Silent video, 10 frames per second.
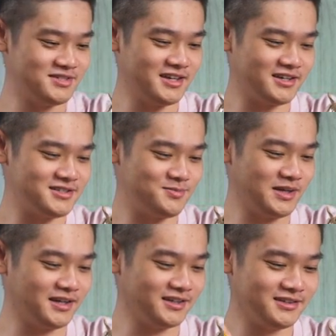Sticker
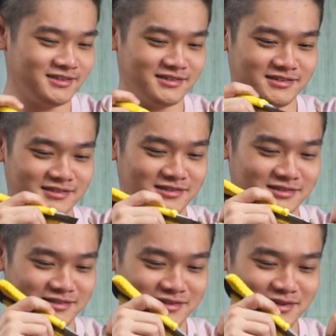speaker?
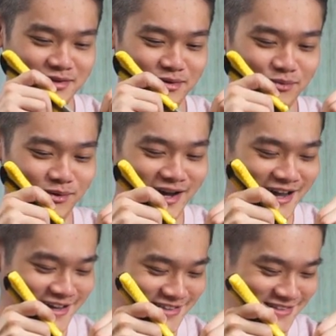Yes.
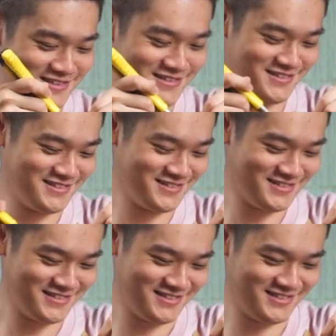What? They make
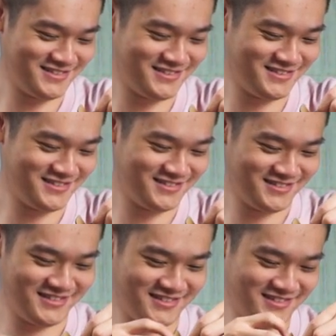very
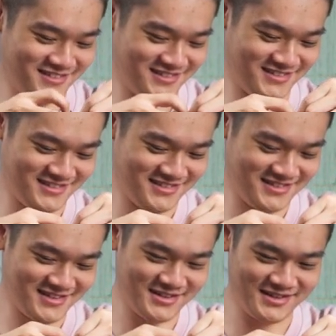interesting products.
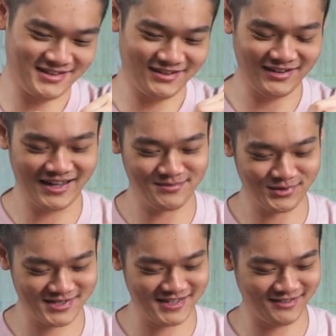Okay,
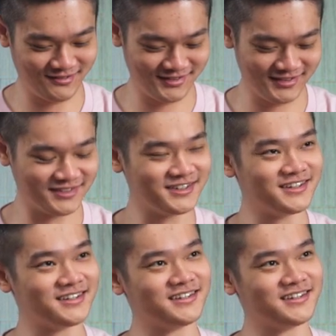Muzen Audio. Yes.